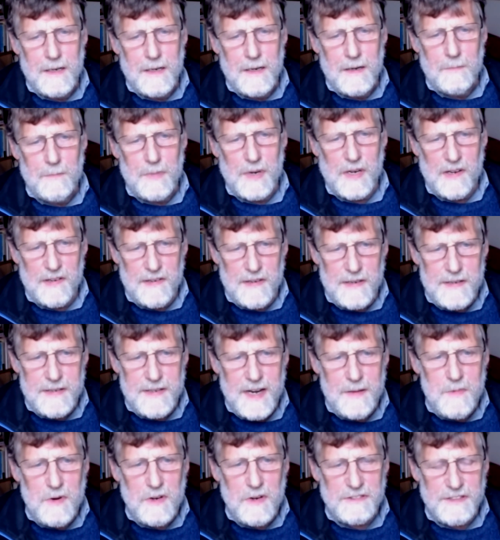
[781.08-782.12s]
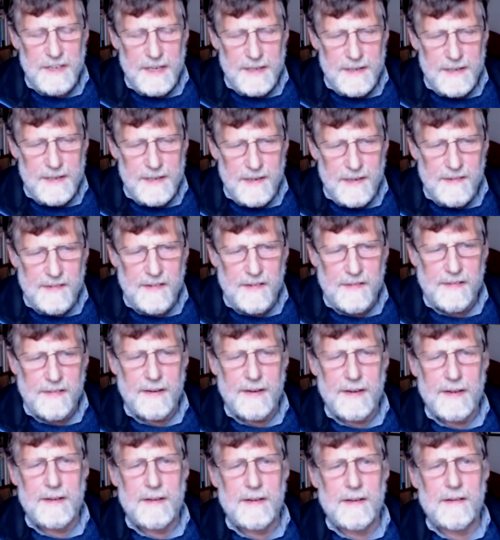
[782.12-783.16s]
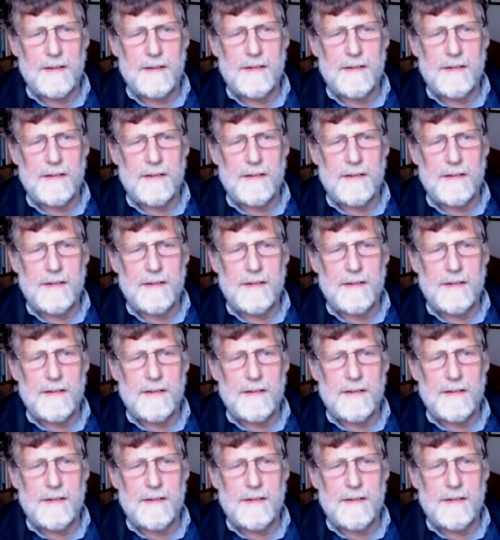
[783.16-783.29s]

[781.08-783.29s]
Because in democratic societies,